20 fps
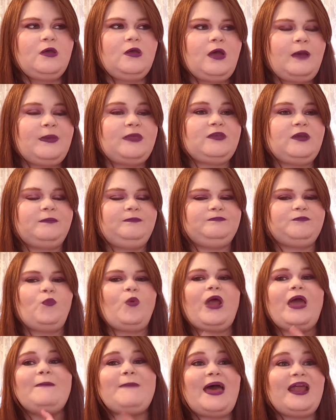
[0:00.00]
I mean,
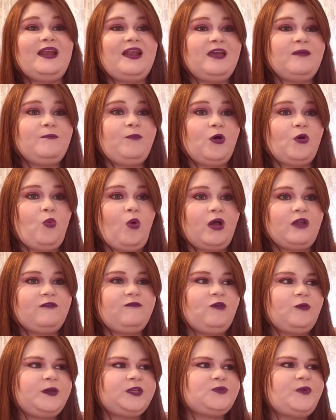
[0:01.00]
when I am editing Book 1 of
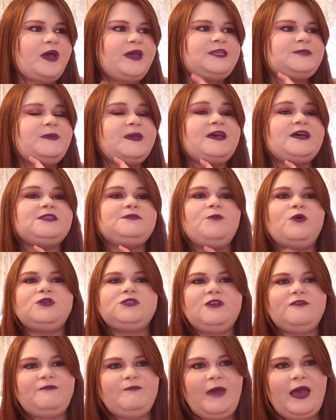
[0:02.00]
Fool Me Twice, because most
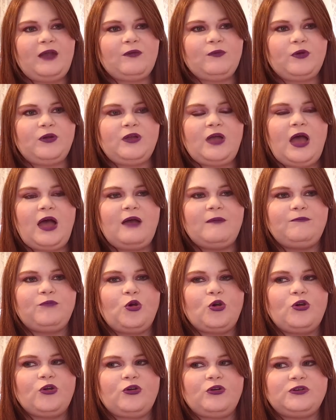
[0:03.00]
of Mad World,
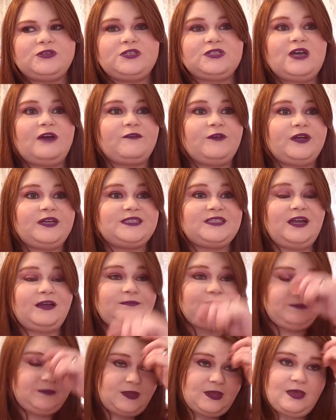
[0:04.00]
Broken Girl's Discovery is
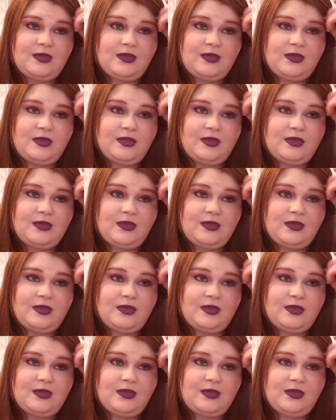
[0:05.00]
done.